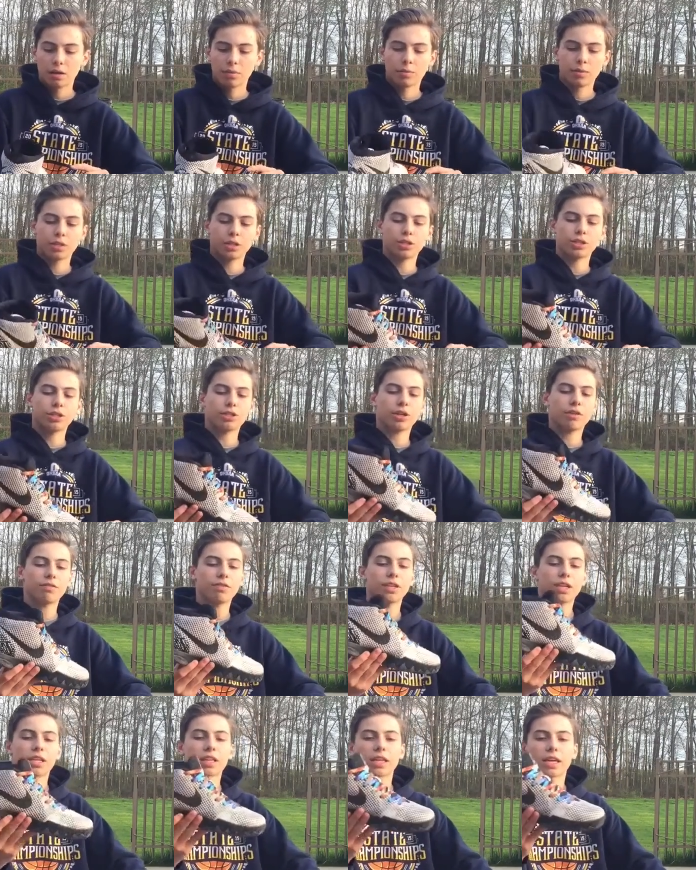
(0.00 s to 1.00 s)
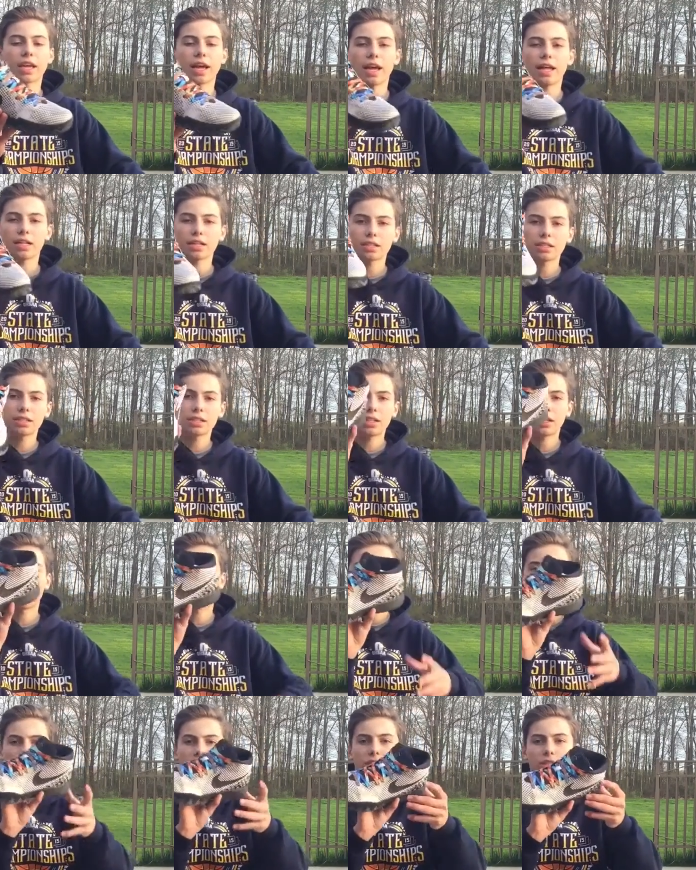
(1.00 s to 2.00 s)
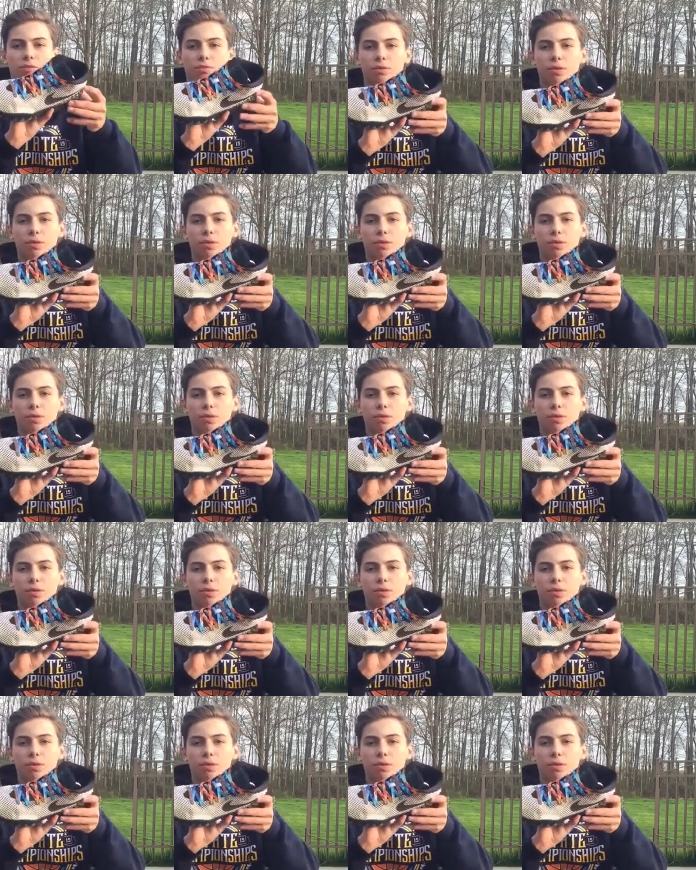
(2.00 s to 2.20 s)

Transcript: With this shoe, I feel like the Galaxy on this just